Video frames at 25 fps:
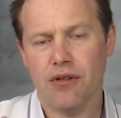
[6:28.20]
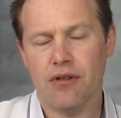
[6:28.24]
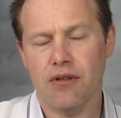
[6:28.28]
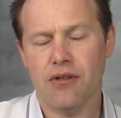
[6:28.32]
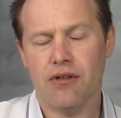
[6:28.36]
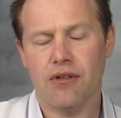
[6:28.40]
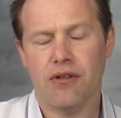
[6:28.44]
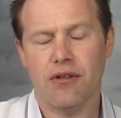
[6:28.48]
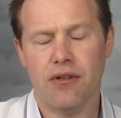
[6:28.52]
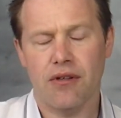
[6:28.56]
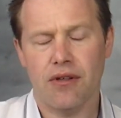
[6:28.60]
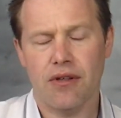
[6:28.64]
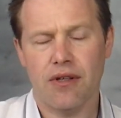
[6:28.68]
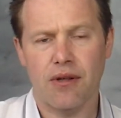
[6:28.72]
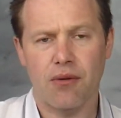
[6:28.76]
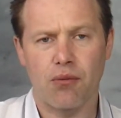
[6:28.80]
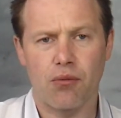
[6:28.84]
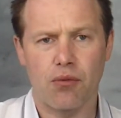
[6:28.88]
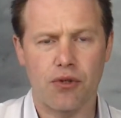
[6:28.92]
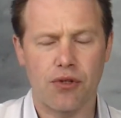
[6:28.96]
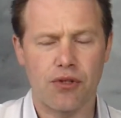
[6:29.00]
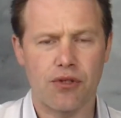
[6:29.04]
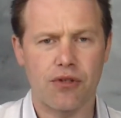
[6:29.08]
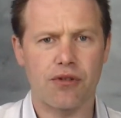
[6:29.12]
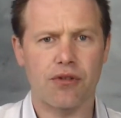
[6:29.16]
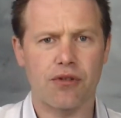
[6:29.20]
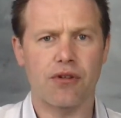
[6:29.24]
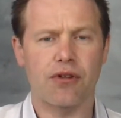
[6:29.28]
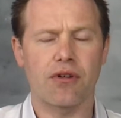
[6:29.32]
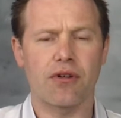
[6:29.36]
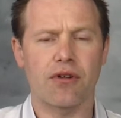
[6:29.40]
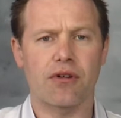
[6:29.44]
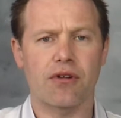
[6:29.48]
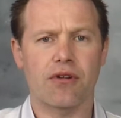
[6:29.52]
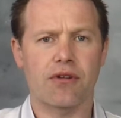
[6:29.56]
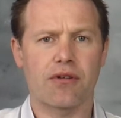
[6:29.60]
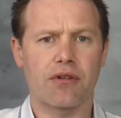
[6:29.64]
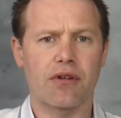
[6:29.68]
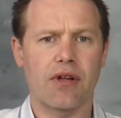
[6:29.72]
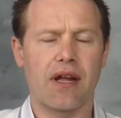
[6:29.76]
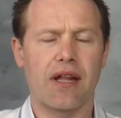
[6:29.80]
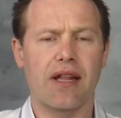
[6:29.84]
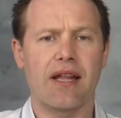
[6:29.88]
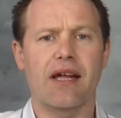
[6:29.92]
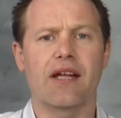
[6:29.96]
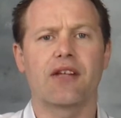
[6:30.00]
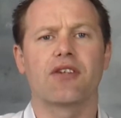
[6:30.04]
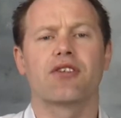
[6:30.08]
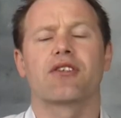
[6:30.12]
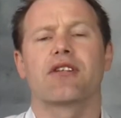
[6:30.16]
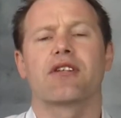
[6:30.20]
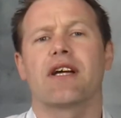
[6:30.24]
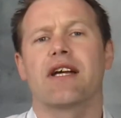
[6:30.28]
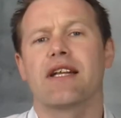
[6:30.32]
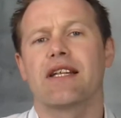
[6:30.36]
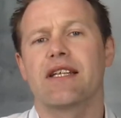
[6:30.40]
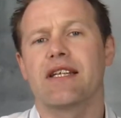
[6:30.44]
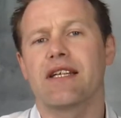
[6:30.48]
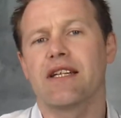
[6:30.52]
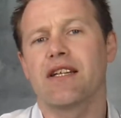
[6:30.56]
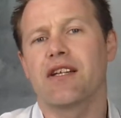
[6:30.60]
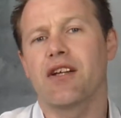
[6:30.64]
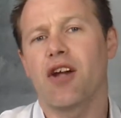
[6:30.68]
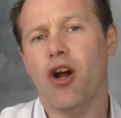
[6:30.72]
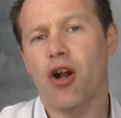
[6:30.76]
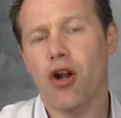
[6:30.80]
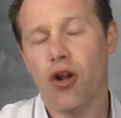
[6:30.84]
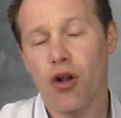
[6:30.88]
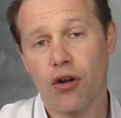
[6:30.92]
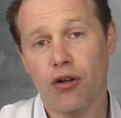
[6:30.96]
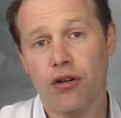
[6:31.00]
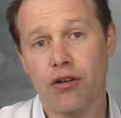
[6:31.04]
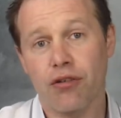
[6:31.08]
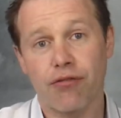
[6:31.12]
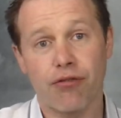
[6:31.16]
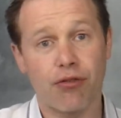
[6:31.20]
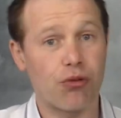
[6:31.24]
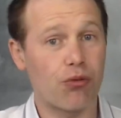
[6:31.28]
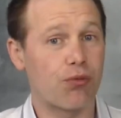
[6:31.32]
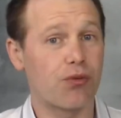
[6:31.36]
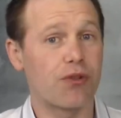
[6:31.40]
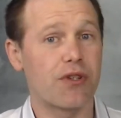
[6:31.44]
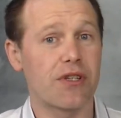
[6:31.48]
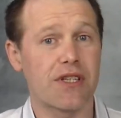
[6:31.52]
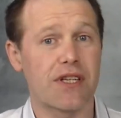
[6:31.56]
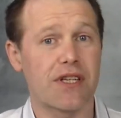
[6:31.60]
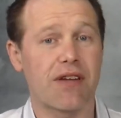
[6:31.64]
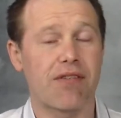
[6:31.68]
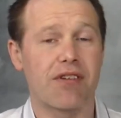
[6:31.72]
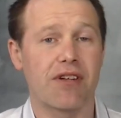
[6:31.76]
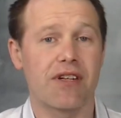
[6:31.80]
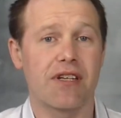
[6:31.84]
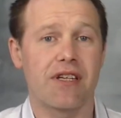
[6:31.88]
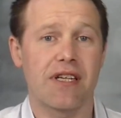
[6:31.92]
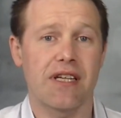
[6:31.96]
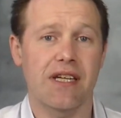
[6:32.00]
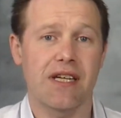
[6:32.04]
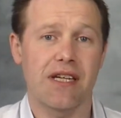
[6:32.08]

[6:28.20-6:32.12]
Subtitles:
was alleged that it didn't clot for up to 7 days.